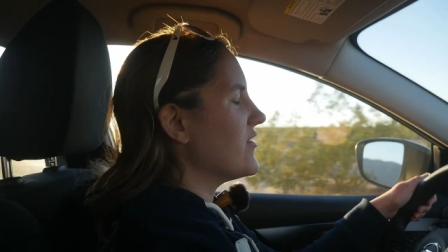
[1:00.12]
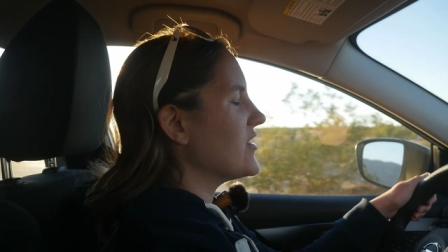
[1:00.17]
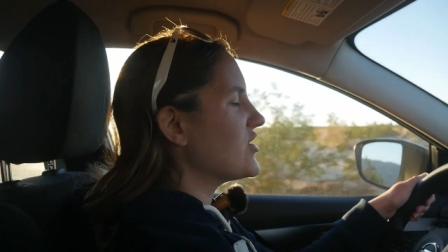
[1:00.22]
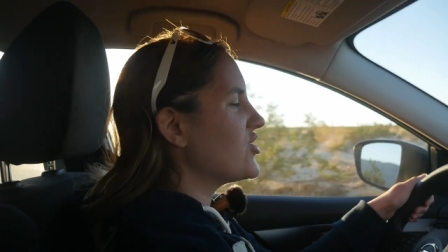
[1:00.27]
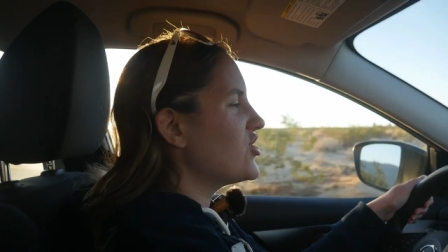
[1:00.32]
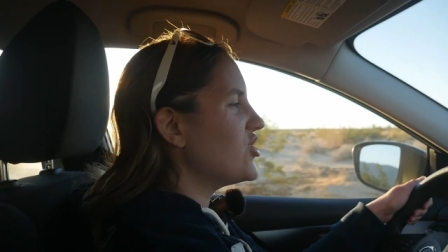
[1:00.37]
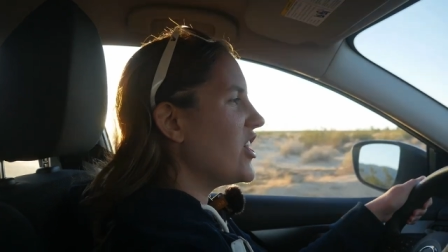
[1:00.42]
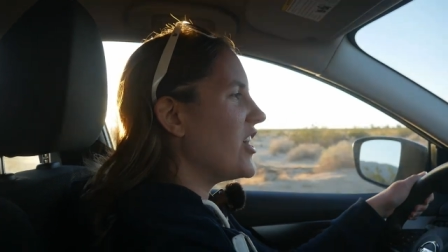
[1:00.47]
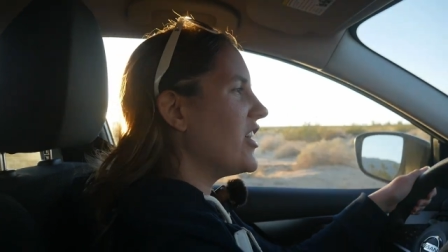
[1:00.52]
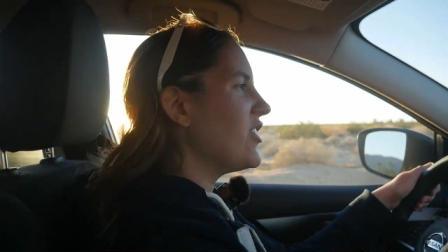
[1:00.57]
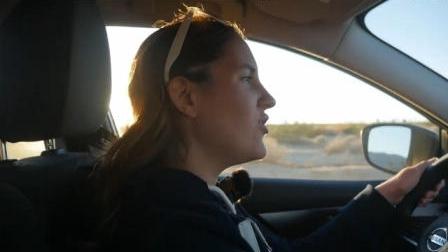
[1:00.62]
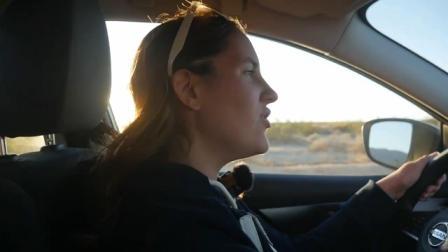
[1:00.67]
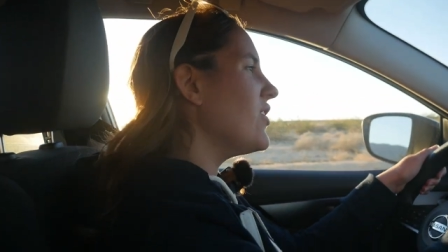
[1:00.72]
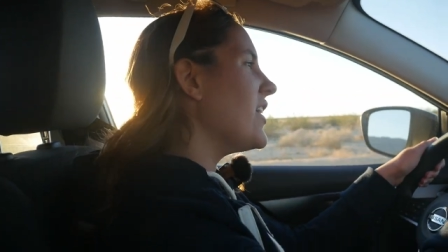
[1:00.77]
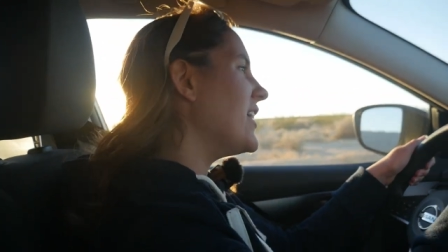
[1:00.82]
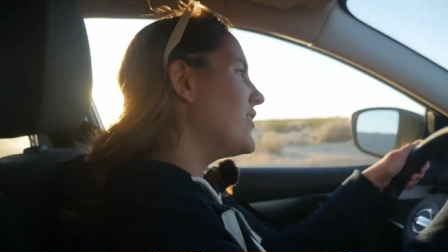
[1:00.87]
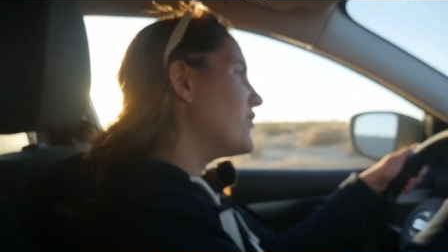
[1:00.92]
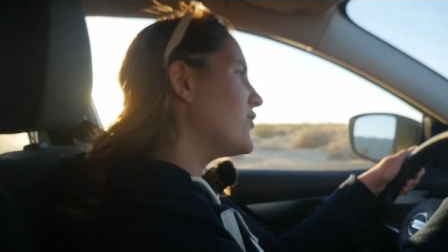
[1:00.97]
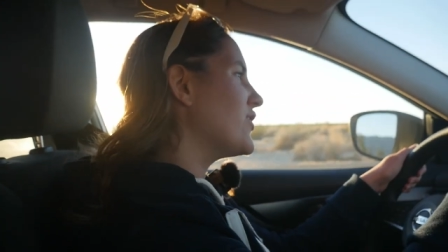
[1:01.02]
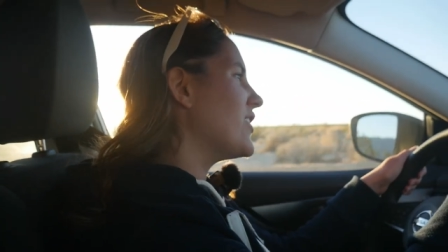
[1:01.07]
this channel.
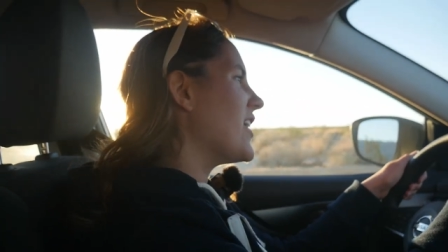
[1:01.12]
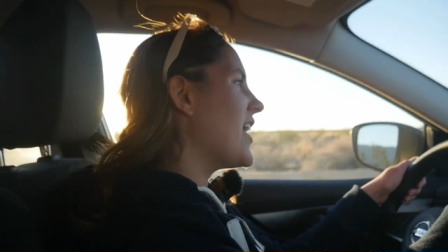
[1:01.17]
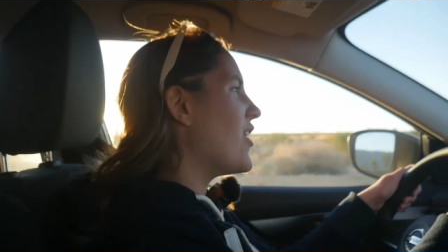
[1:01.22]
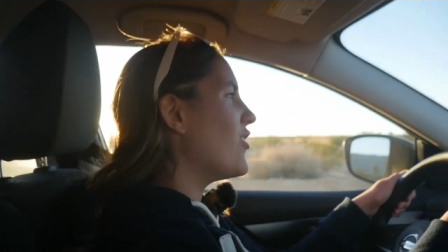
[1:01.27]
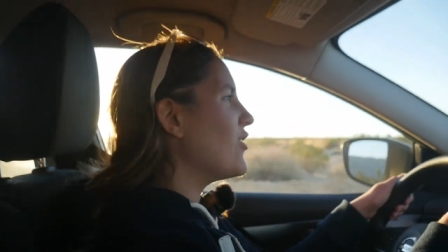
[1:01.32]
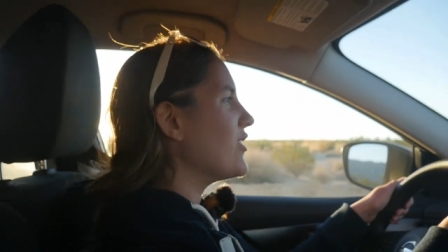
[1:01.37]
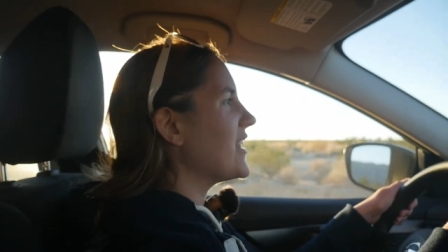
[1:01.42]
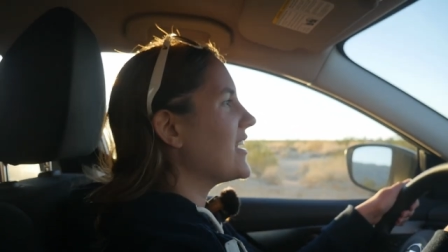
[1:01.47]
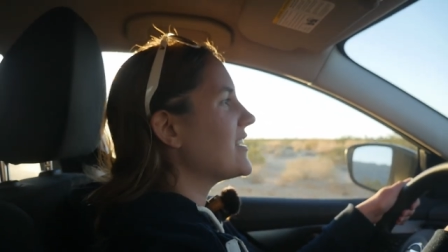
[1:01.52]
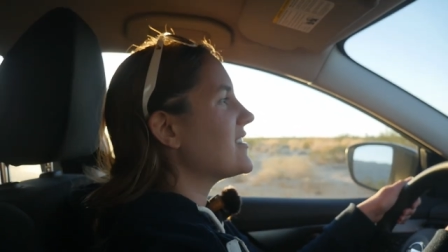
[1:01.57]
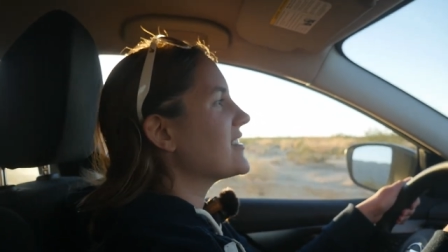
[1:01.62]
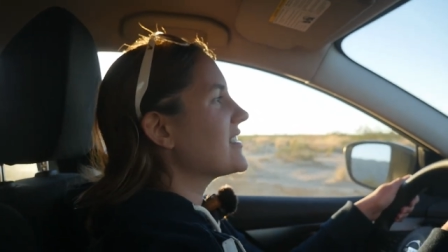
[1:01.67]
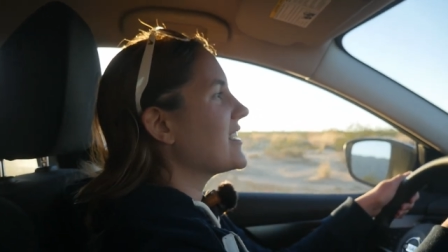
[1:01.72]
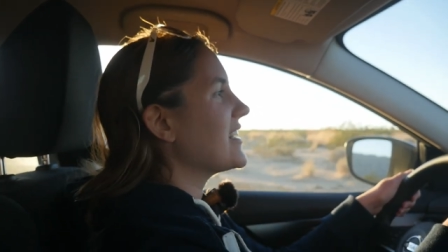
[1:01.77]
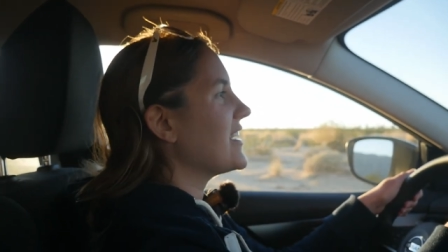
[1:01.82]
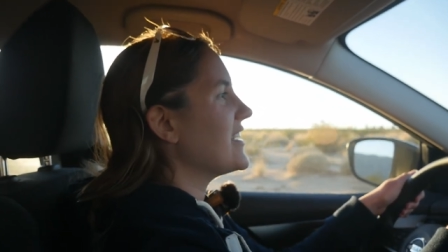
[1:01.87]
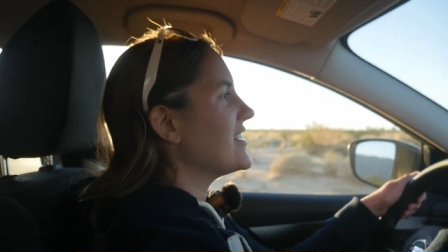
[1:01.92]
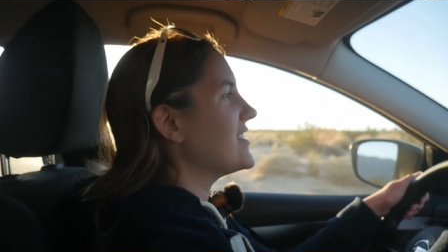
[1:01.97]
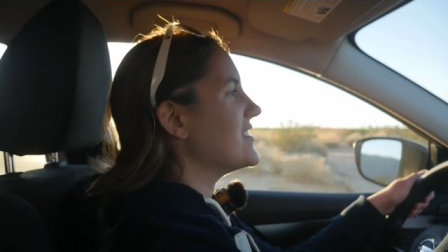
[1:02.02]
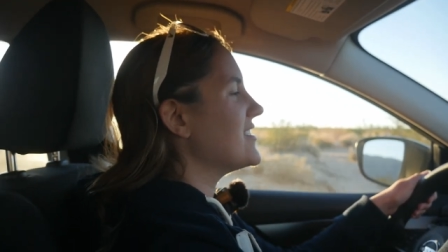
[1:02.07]
And for now, let's
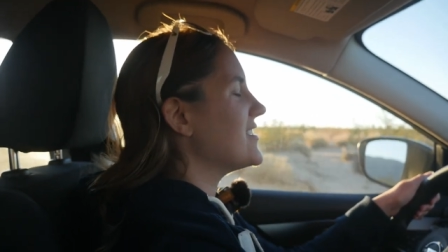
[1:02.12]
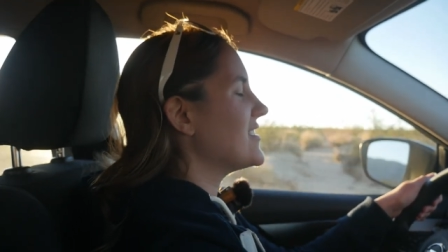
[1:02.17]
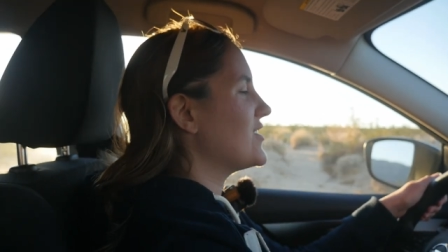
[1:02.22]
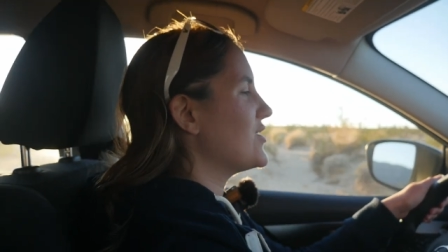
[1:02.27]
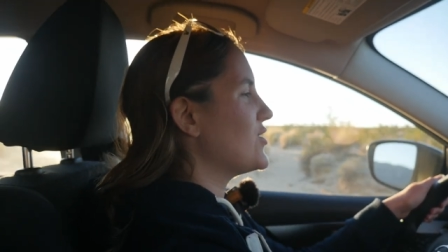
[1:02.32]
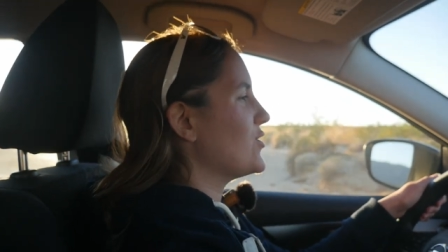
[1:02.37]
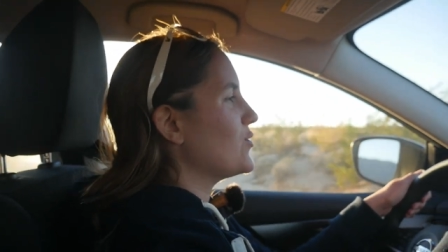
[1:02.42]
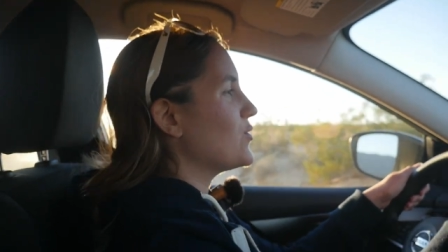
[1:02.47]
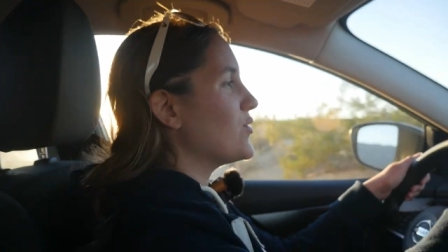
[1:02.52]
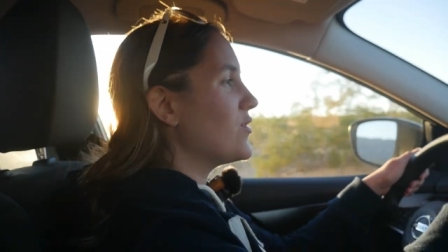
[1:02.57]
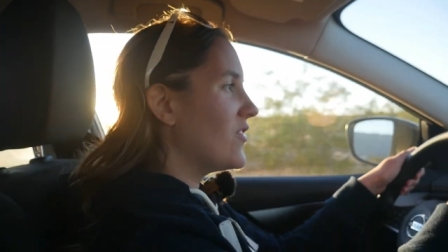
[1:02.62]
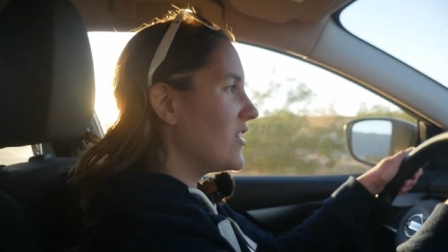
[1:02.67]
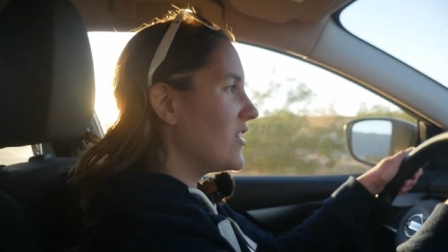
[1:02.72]
get into the